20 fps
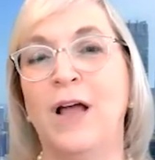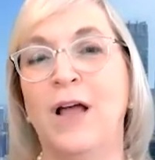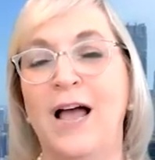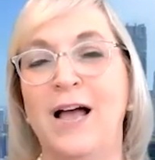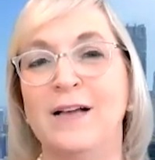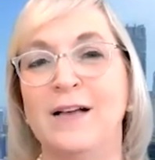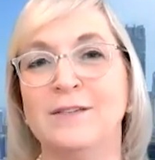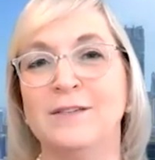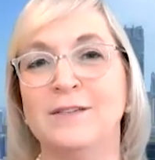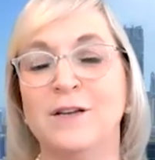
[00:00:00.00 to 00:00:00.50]

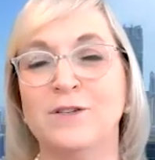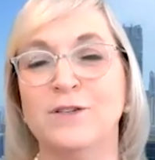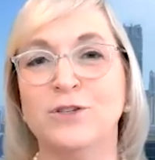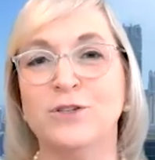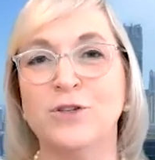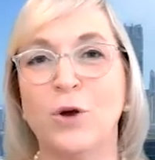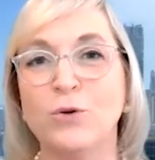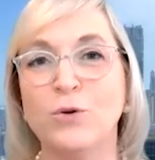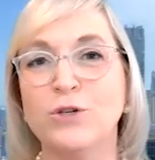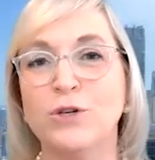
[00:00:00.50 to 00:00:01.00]
as a
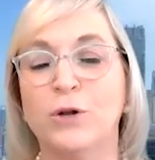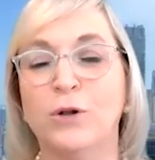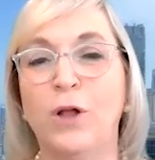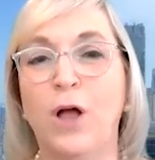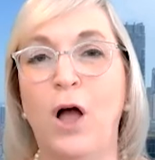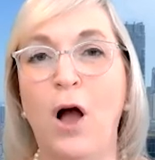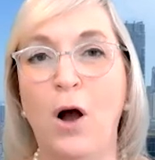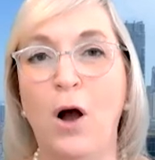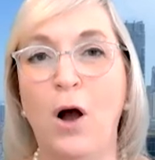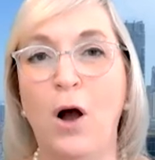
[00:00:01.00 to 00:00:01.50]
social
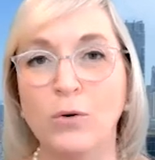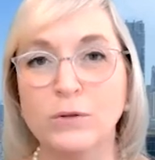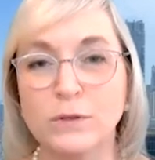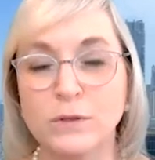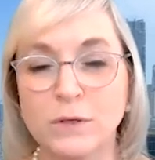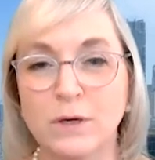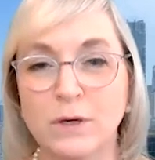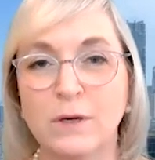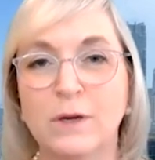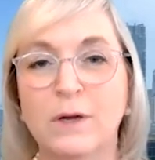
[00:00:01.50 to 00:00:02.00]
host.